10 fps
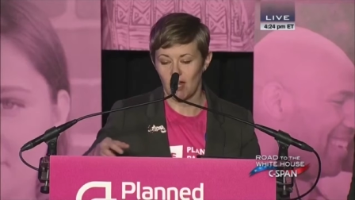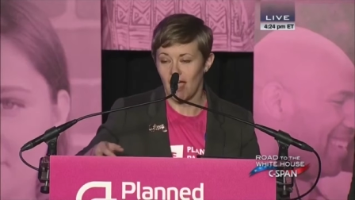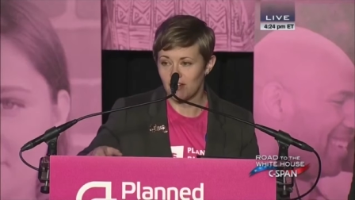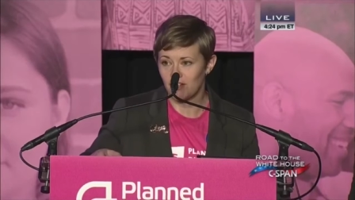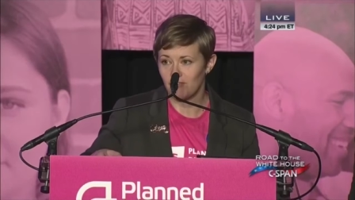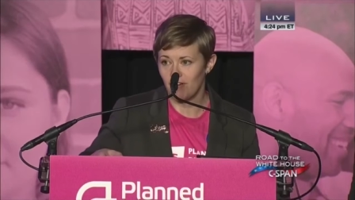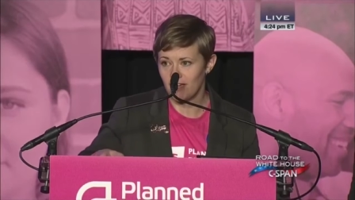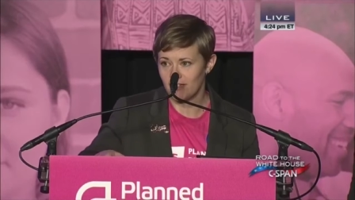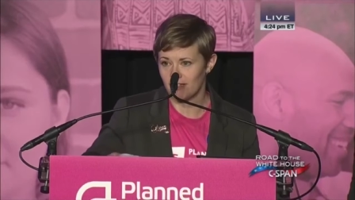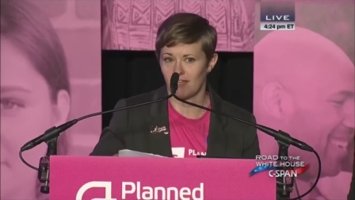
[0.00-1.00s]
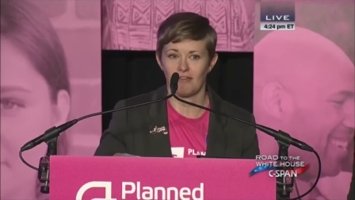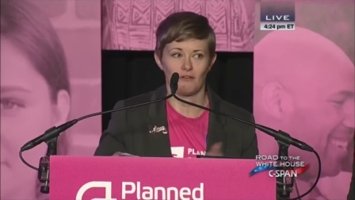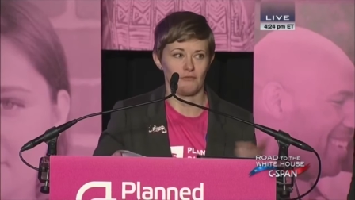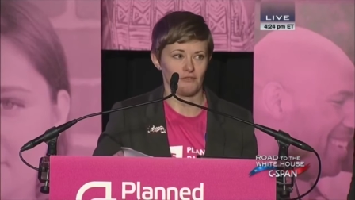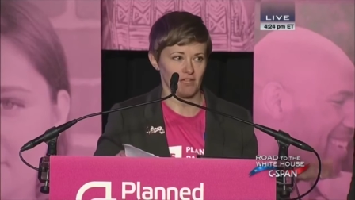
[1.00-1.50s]
Action Fund, and
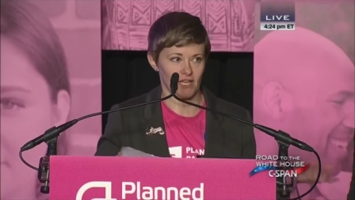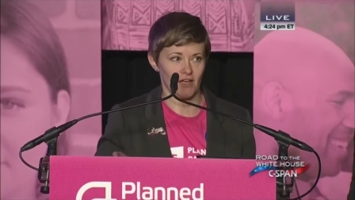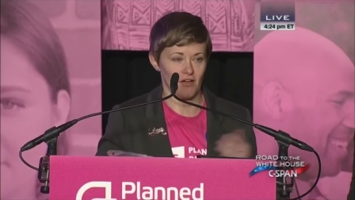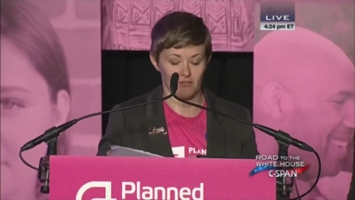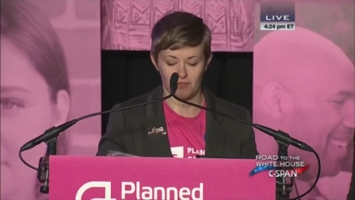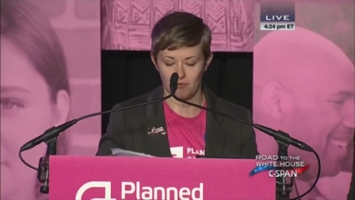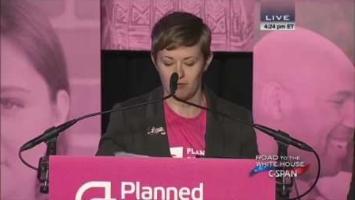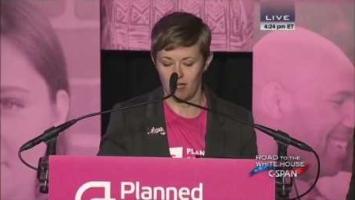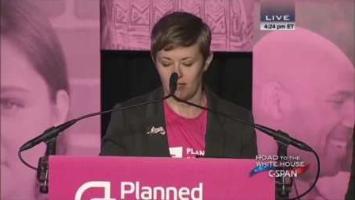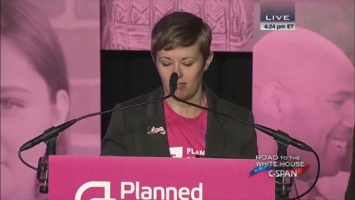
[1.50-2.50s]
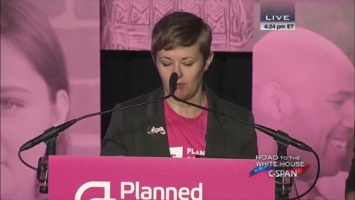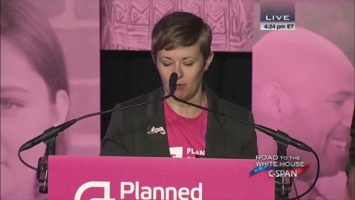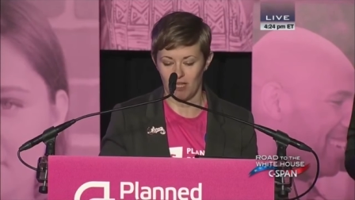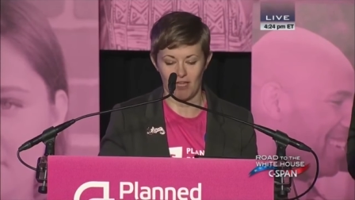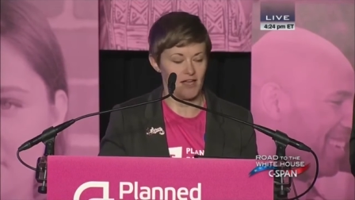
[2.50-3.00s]
hopefully all of you
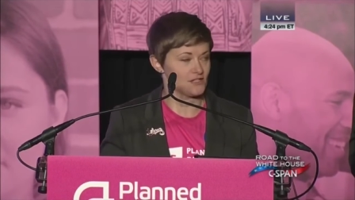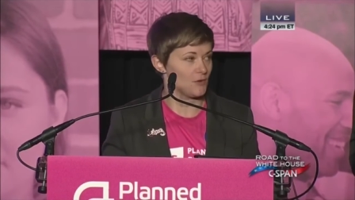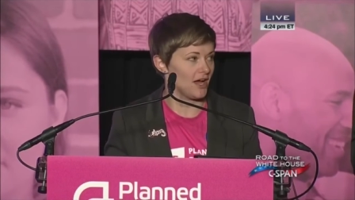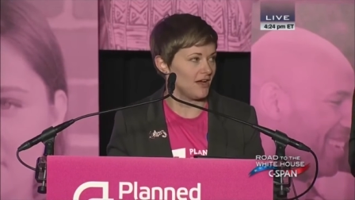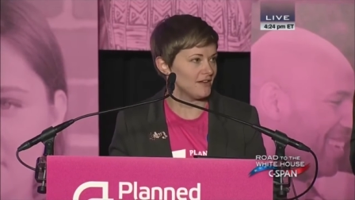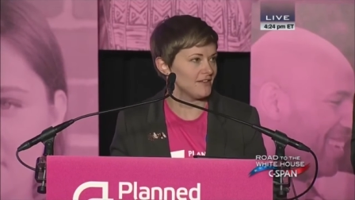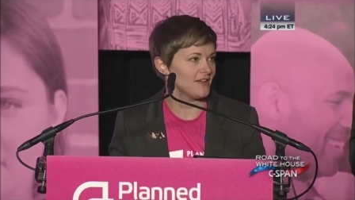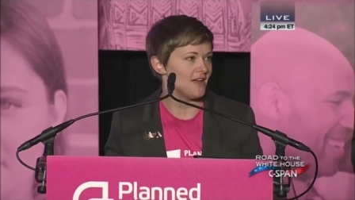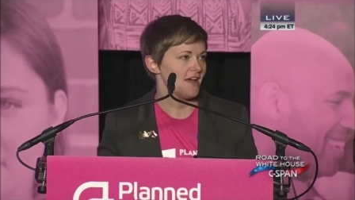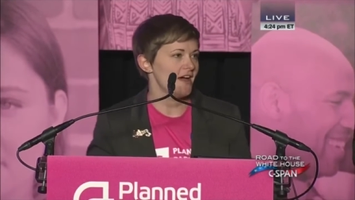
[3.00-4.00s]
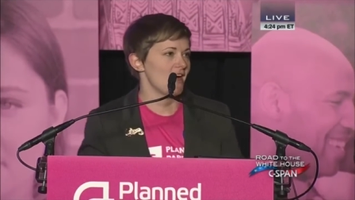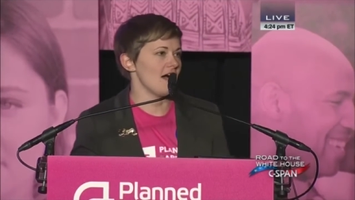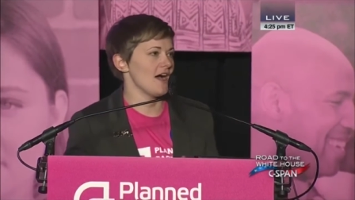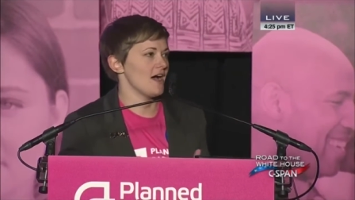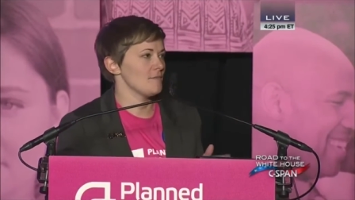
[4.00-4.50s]
will as well.
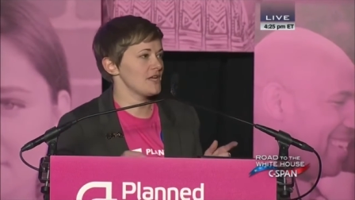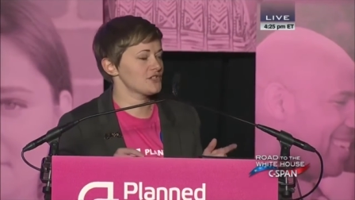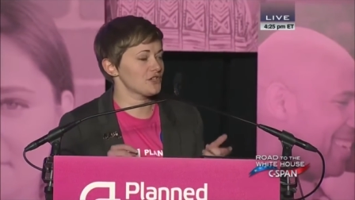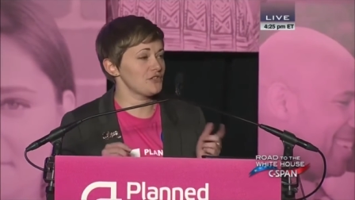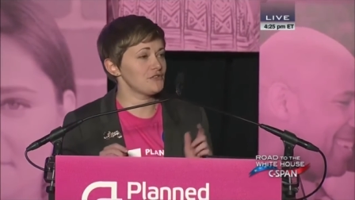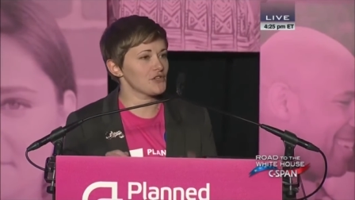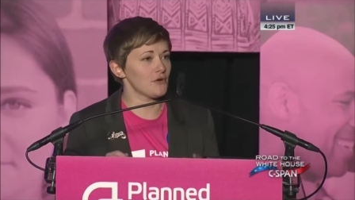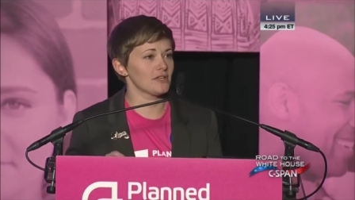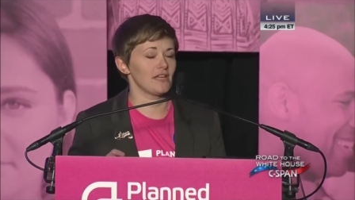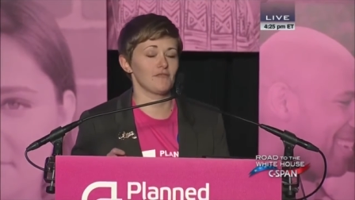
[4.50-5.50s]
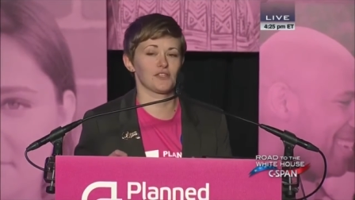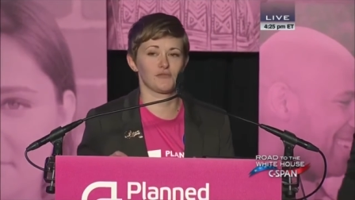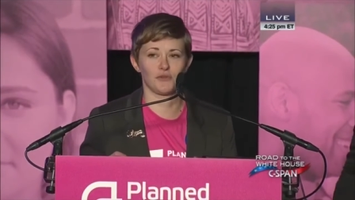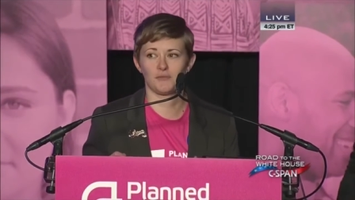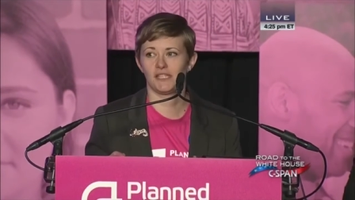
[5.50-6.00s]
Make sure you don't leave
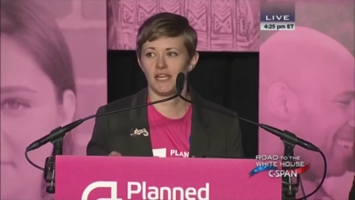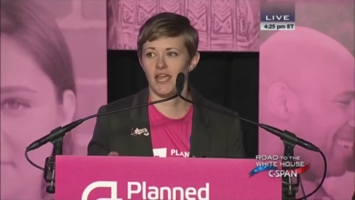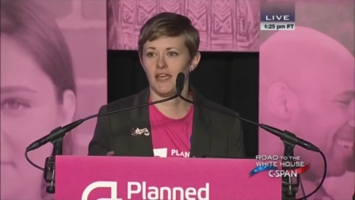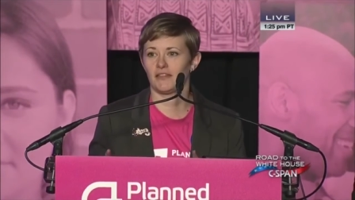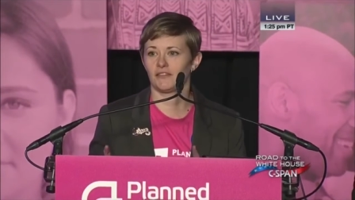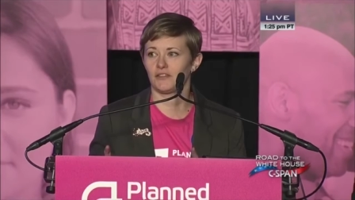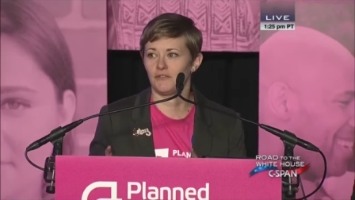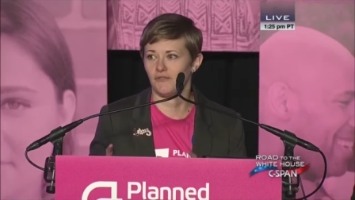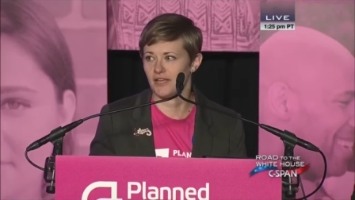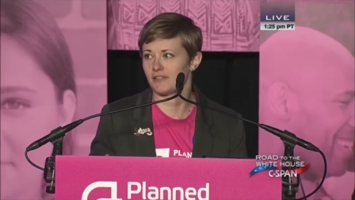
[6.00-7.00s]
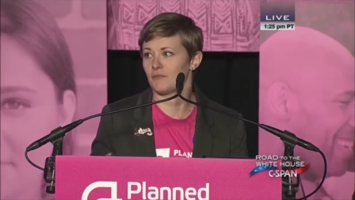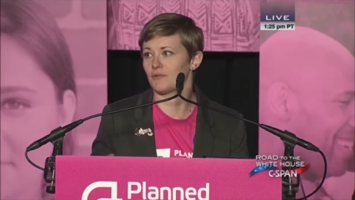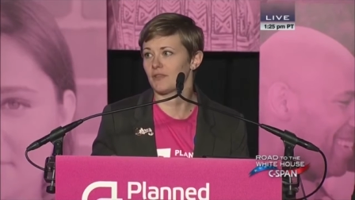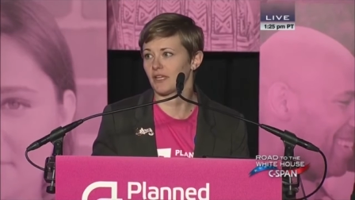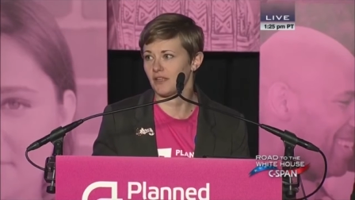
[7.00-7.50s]
this room today until you find someone
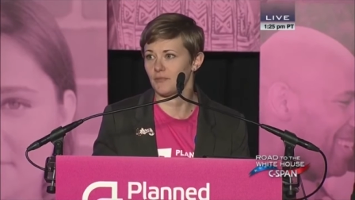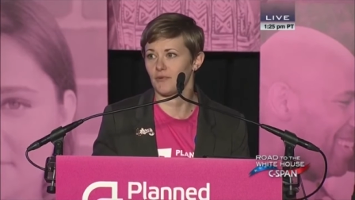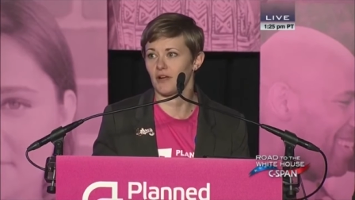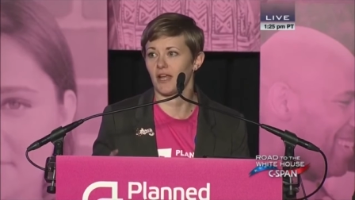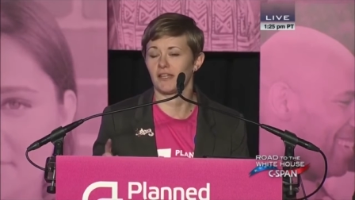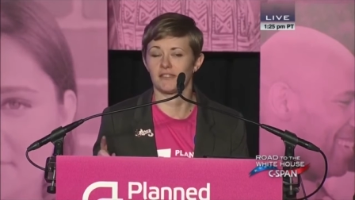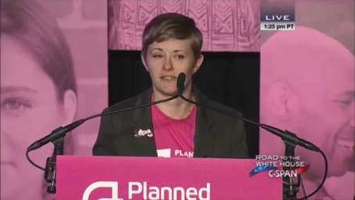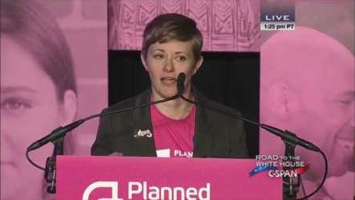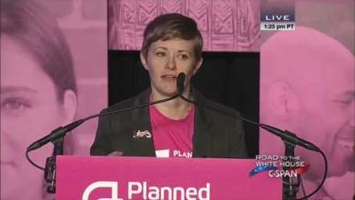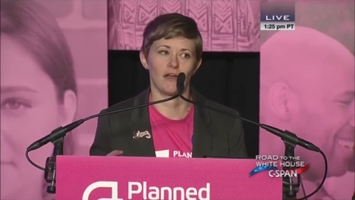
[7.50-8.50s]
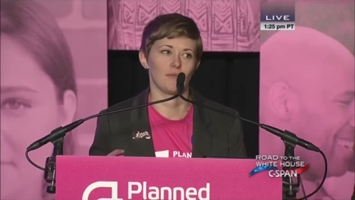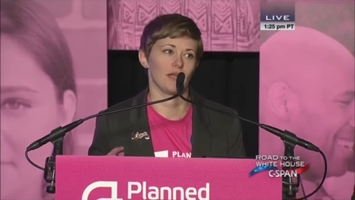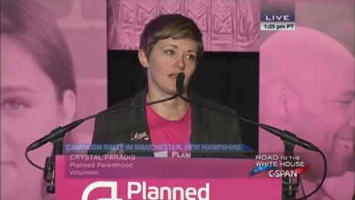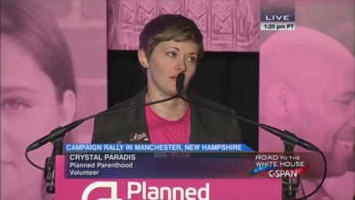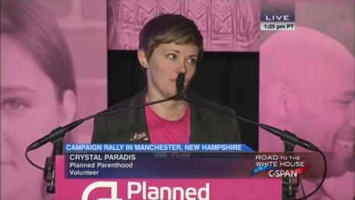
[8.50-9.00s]
with a clipboard and sign up
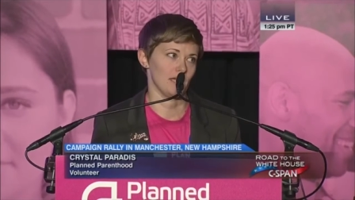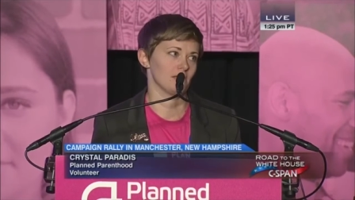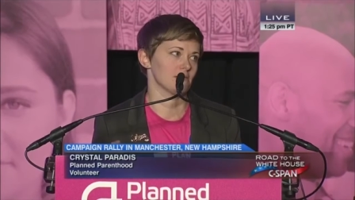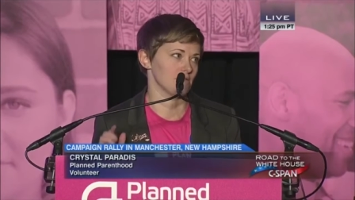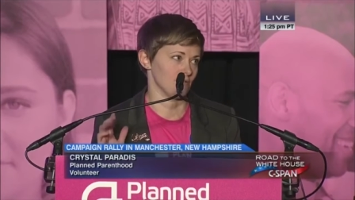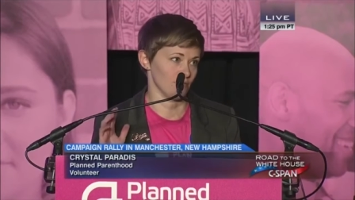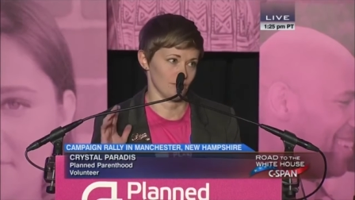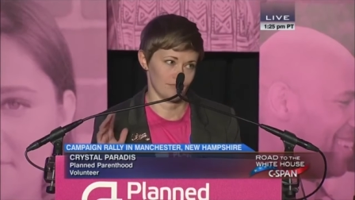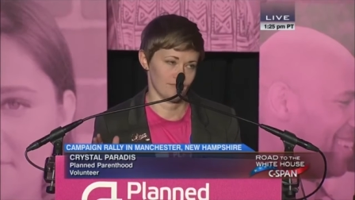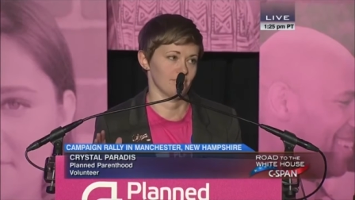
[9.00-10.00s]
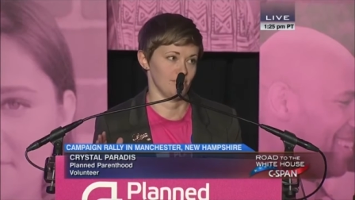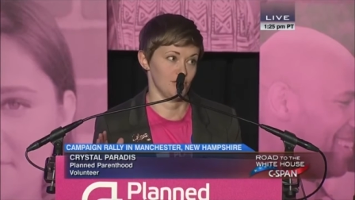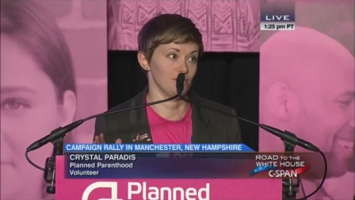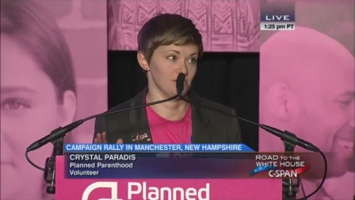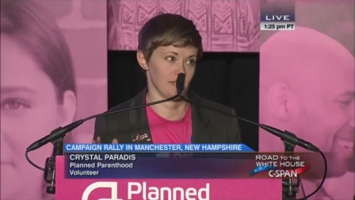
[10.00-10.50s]
and commit to
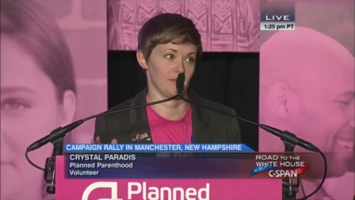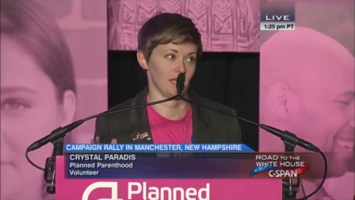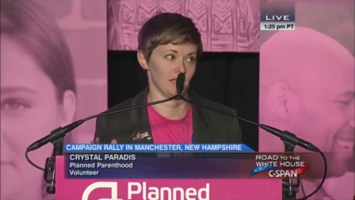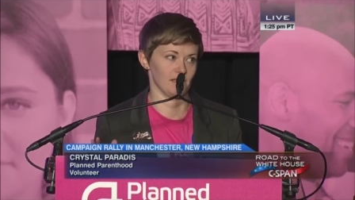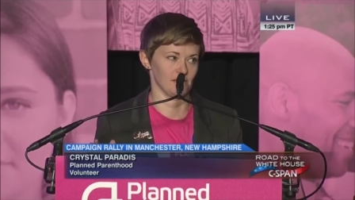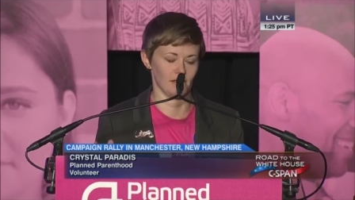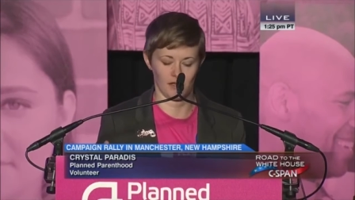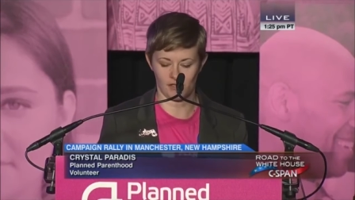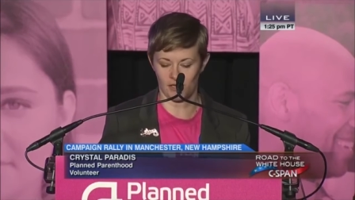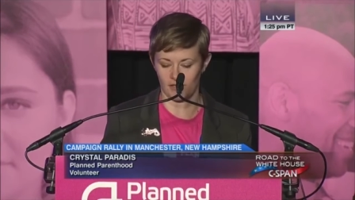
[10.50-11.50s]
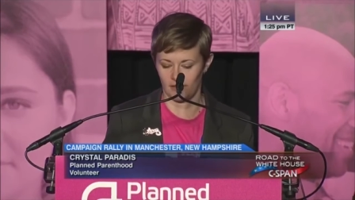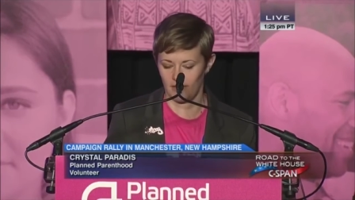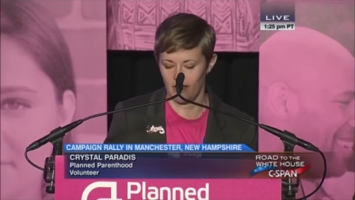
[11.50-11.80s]
do something in this election.